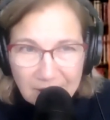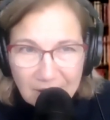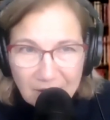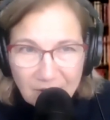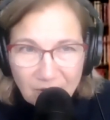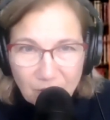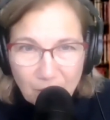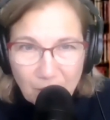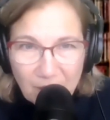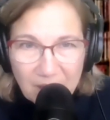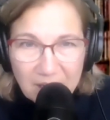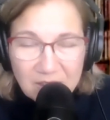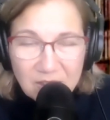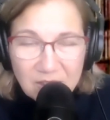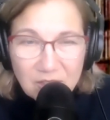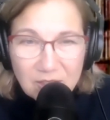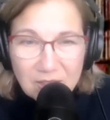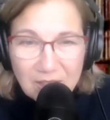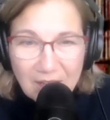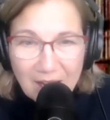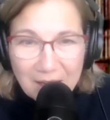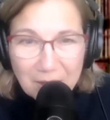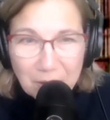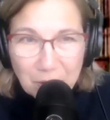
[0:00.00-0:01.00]
of my
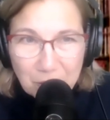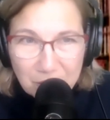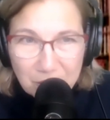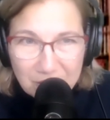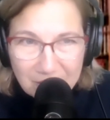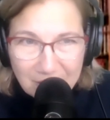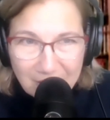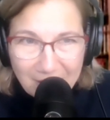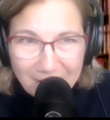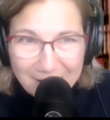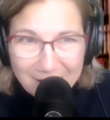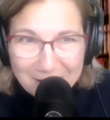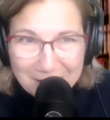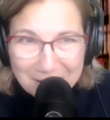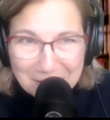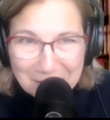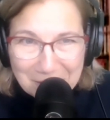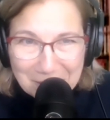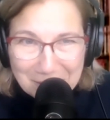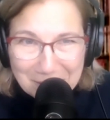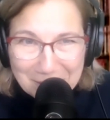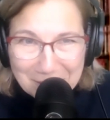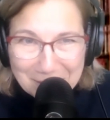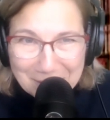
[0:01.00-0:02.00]
shadow
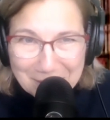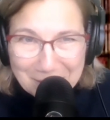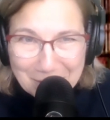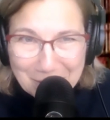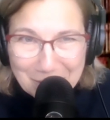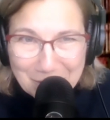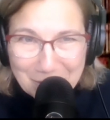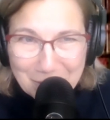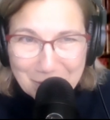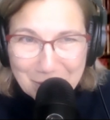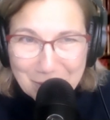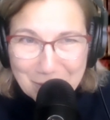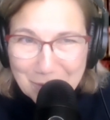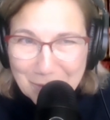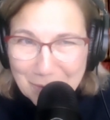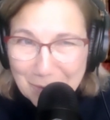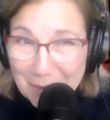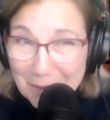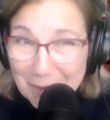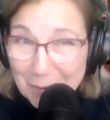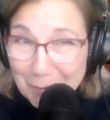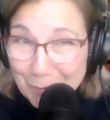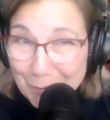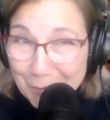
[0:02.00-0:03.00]
side do
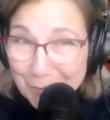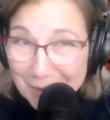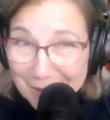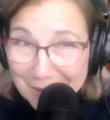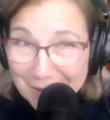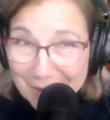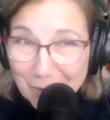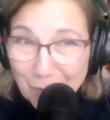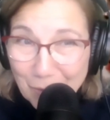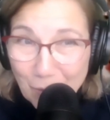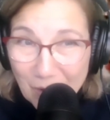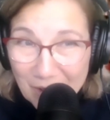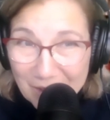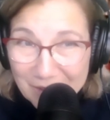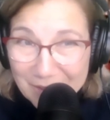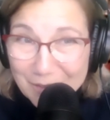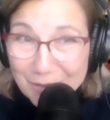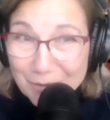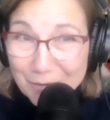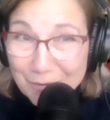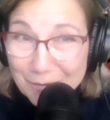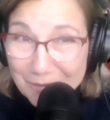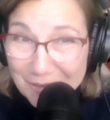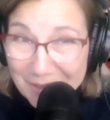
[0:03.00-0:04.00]
I really want
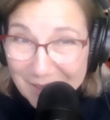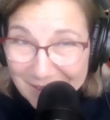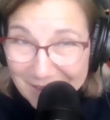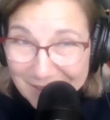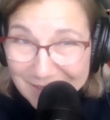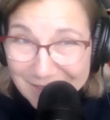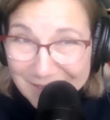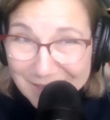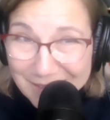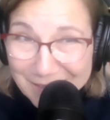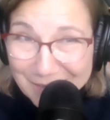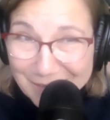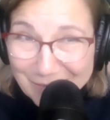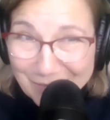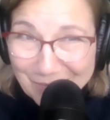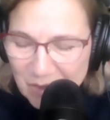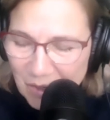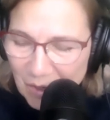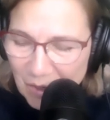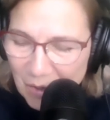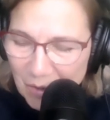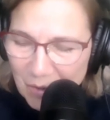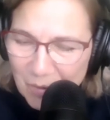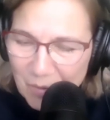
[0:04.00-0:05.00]
to write?
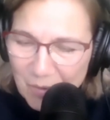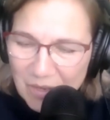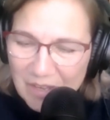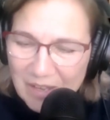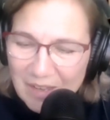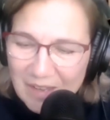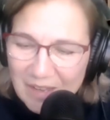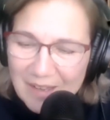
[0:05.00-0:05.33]
So